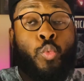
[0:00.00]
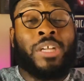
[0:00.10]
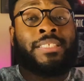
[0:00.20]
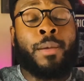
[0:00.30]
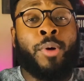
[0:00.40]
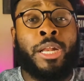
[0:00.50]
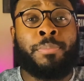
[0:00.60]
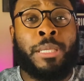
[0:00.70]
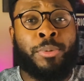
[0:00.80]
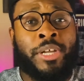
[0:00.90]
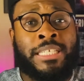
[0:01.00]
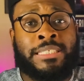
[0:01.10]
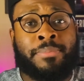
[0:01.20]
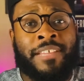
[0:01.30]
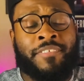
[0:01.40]
What's up, party people? It is
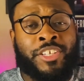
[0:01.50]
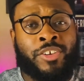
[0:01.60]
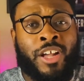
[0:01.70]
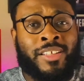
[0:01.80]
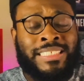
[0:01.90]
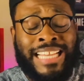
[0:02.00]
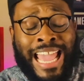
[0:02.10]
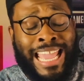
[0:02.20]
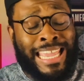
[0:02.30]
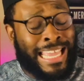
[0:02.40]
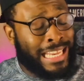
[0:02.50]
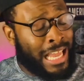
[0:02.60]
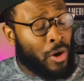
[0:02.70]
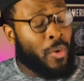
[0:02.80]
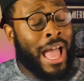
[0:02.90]
me, Victor Dawson. Hey,
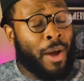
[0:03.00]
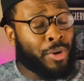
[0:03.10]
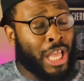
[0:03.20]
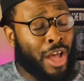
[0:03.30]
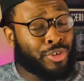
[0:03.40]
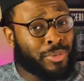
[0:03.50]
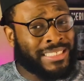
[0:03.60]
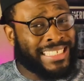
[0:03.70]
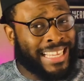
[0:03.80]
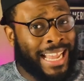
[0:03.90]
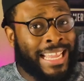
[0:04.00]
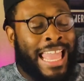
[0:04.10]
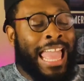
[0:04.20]
hello. How are y'all doing today?